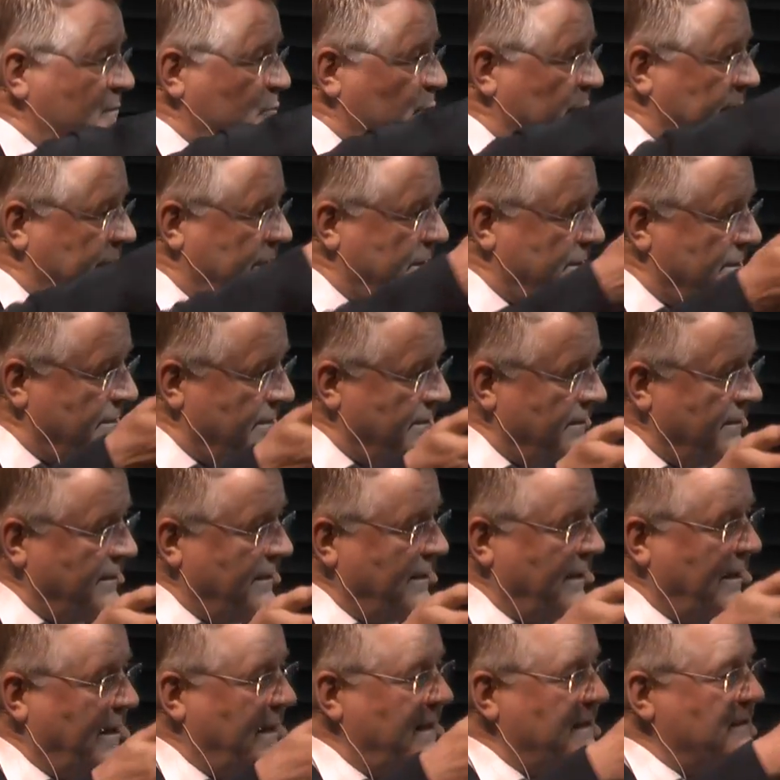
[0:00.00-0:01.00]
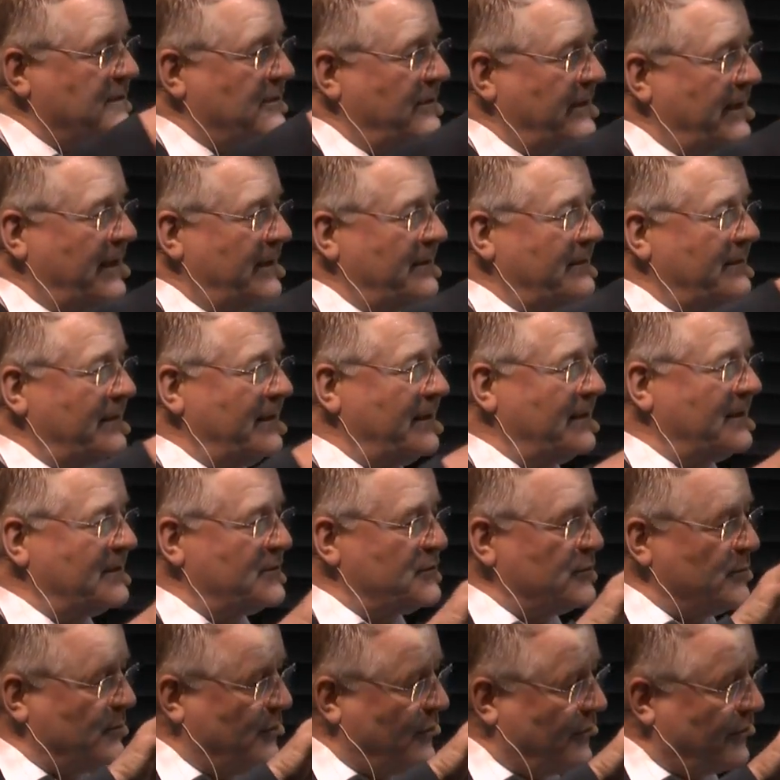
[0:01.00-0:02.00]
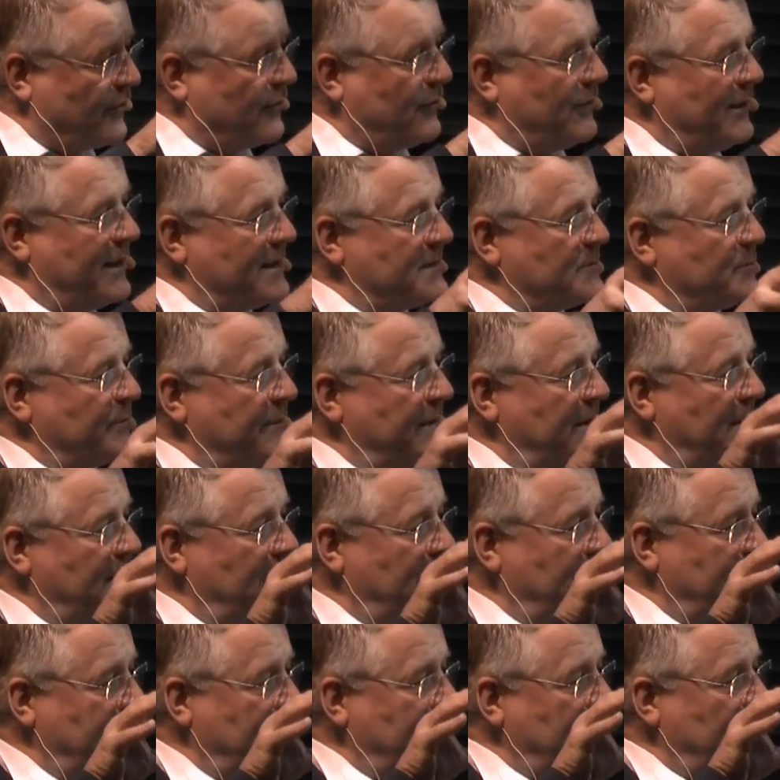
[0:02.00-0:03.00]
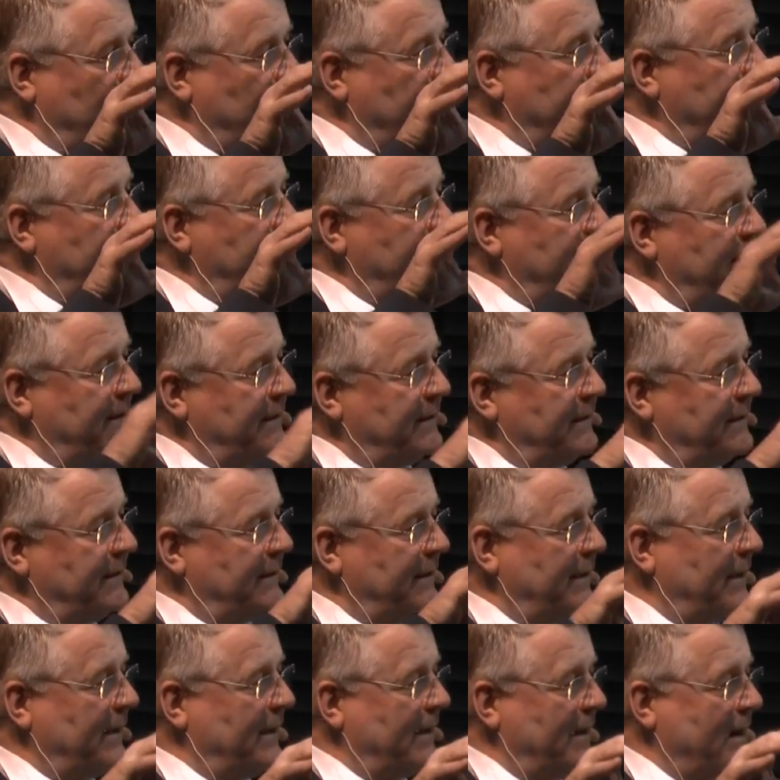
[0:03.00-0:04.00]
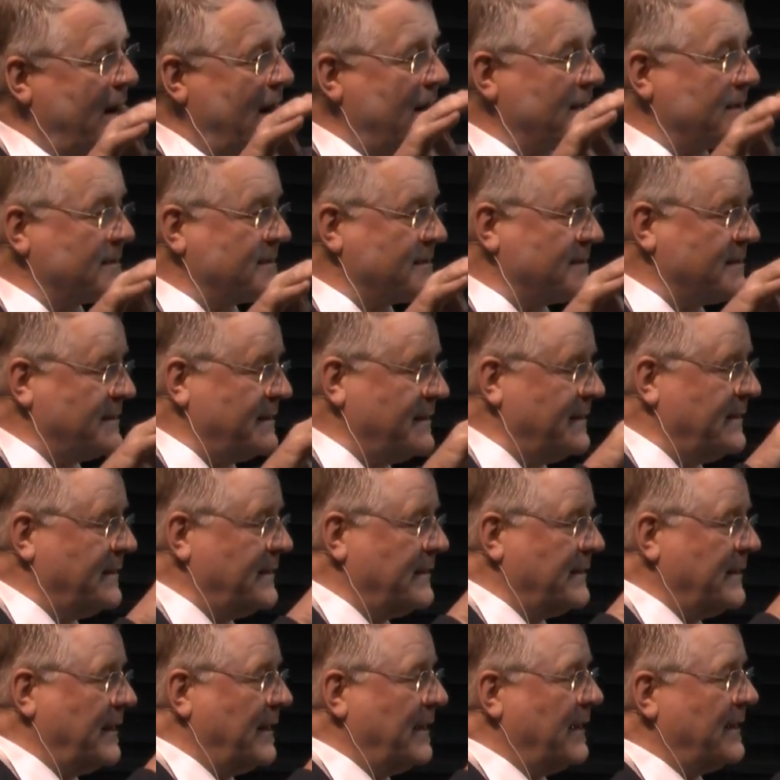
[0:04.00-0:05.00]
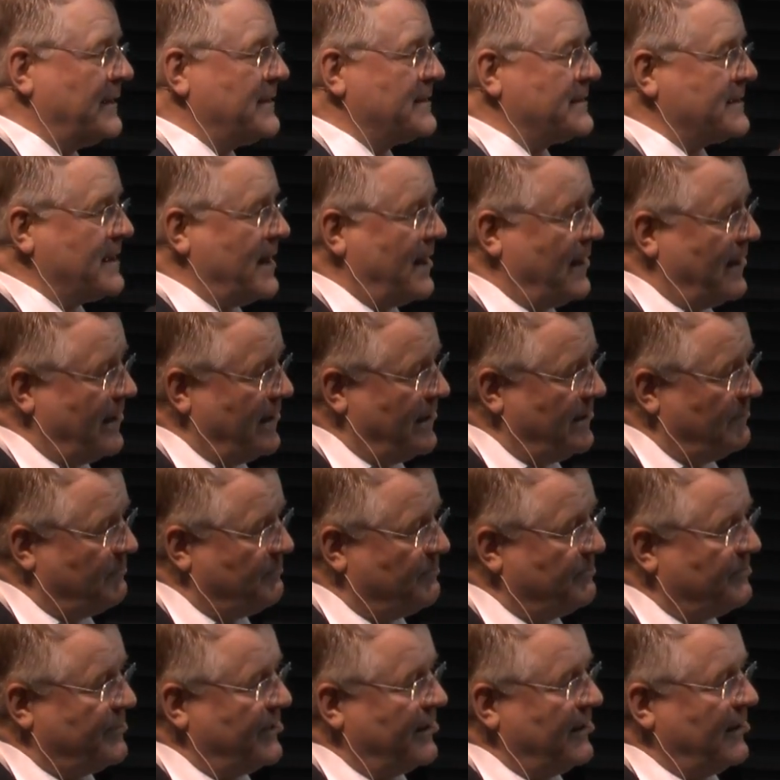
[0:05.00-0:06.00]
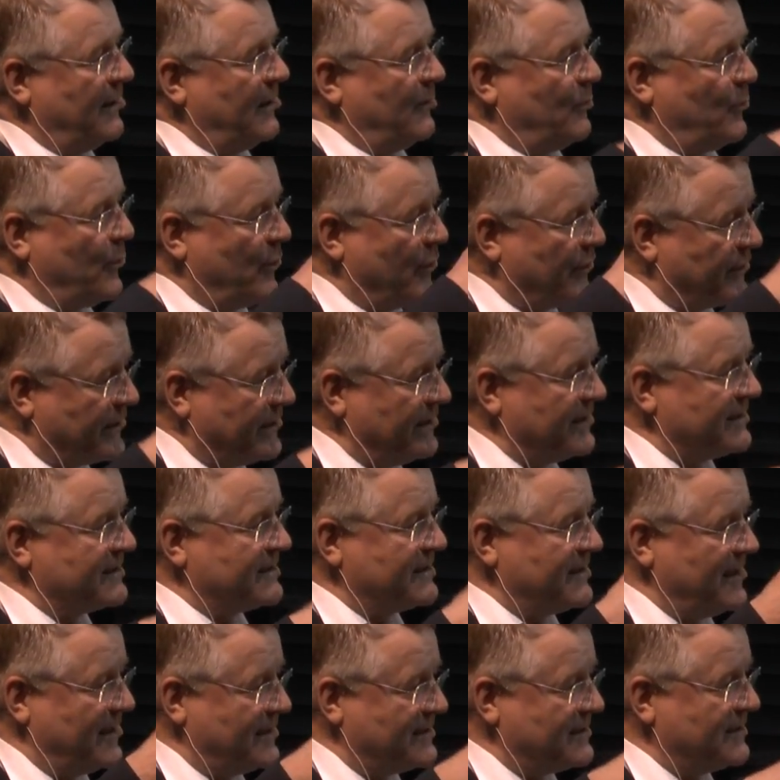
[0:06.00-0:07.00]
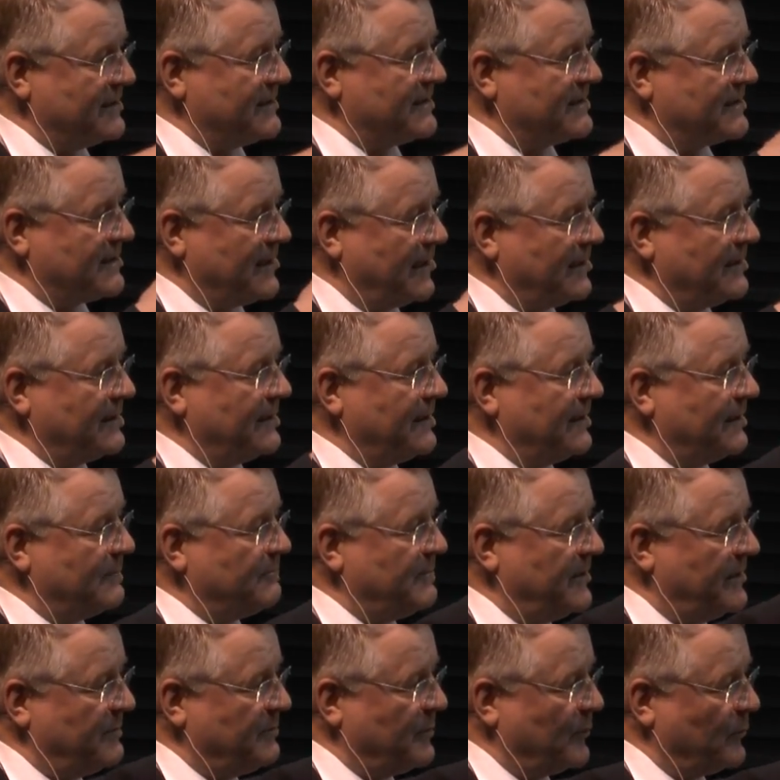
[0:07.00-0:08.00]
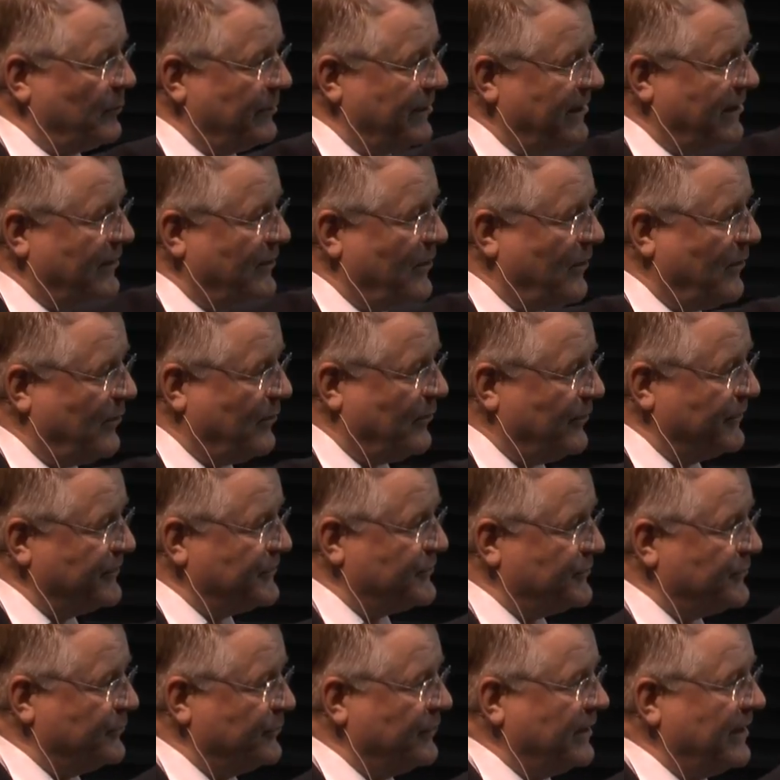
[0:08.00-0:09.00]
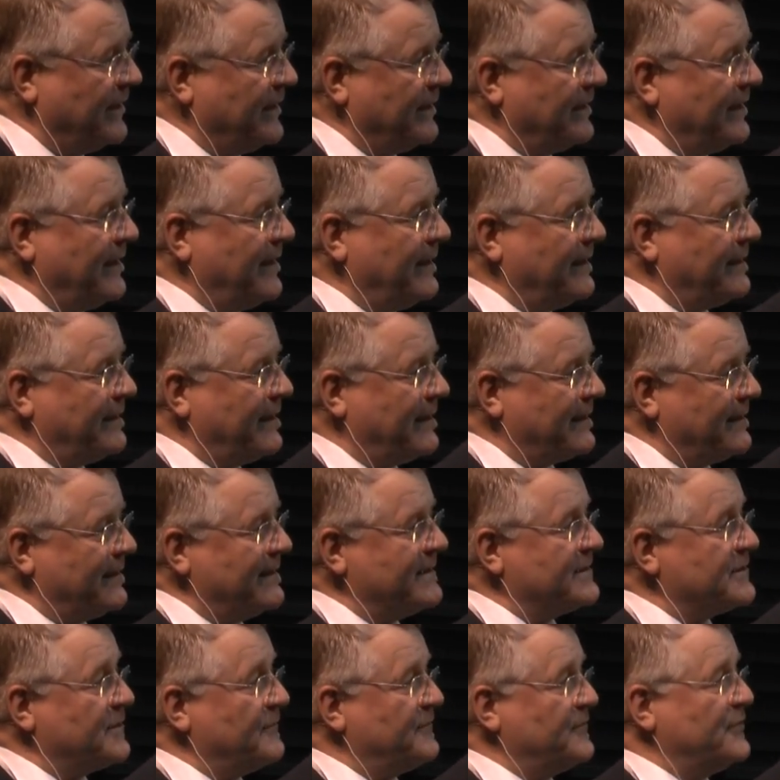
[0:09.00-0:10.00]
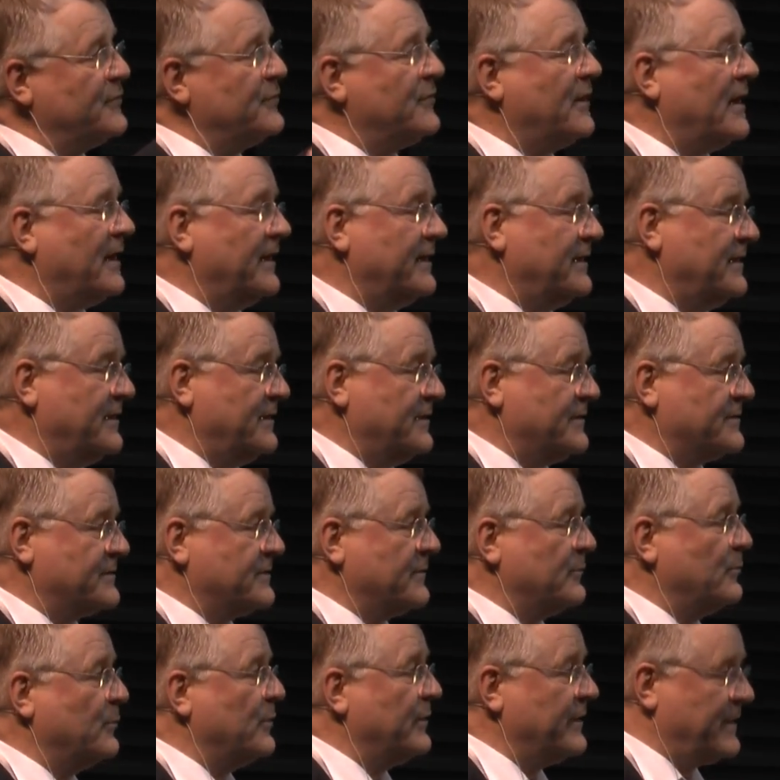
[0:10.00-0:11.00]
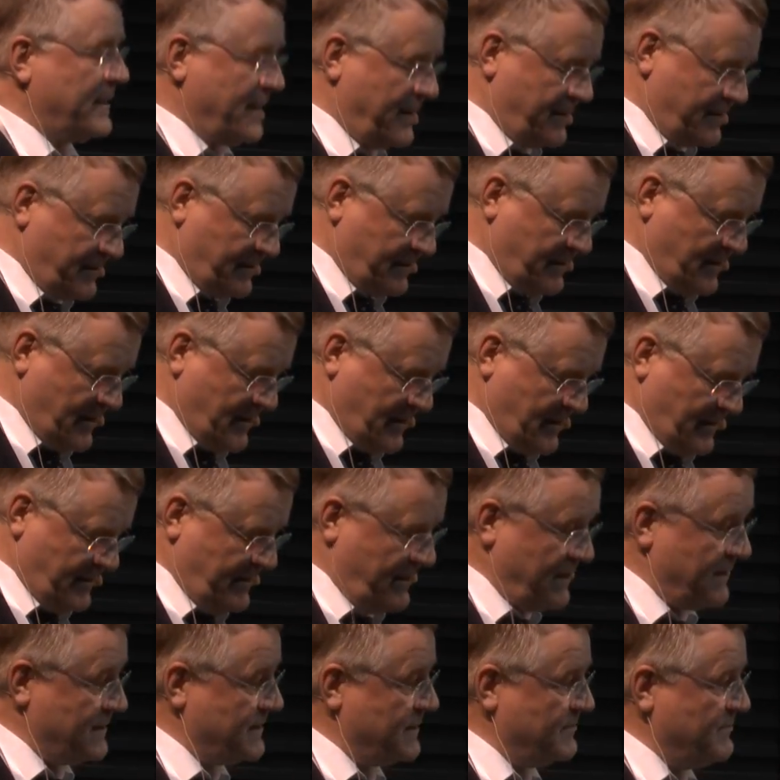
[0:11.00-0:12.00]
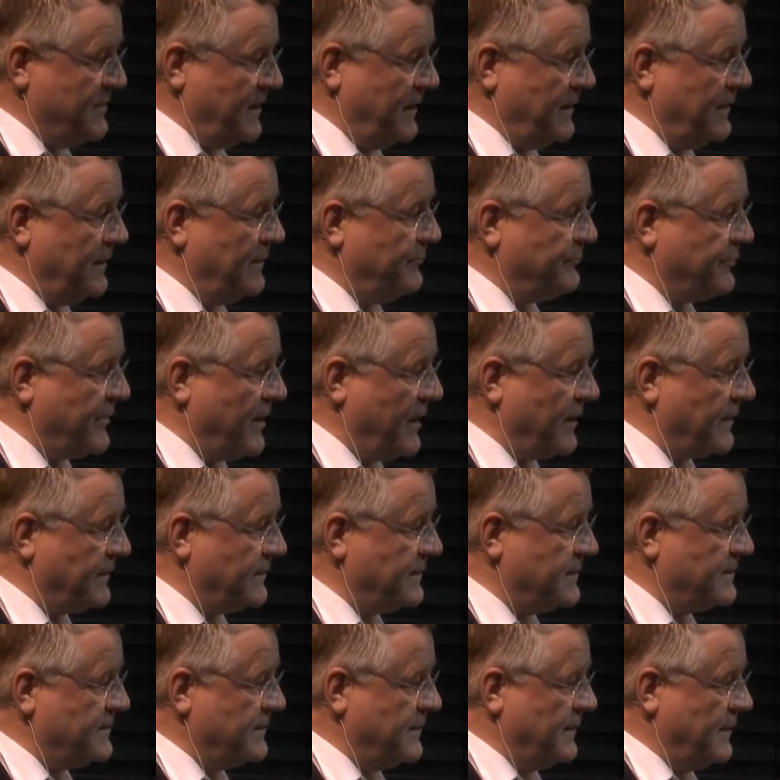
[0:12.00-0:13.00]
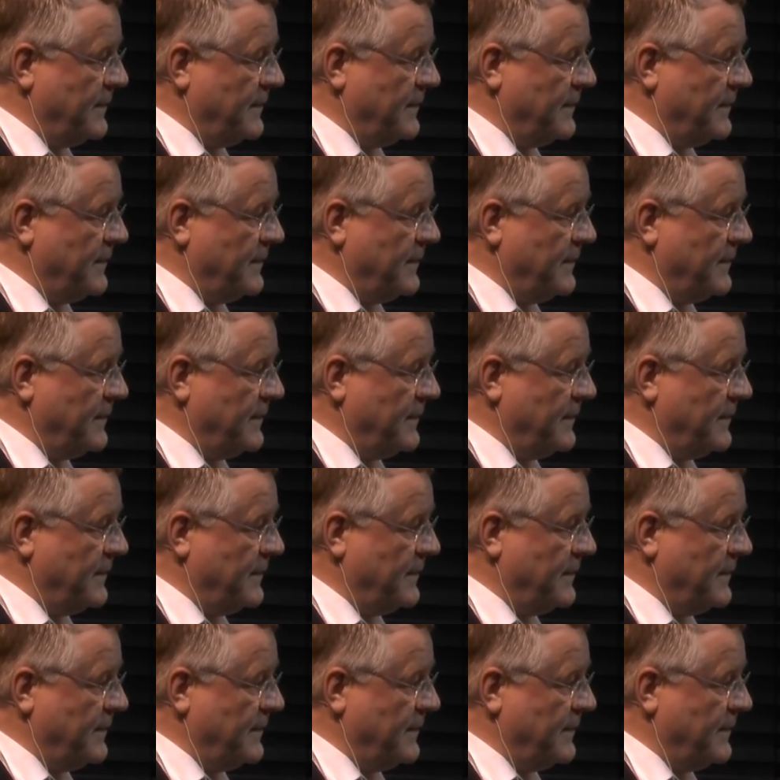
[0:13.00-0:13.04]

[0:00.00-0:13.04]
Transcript: where actually, I think tomorrow as well, with the uh, AXI uh, type working sessions, I think people will go on to get at least a few ideas of what does this mean in practice.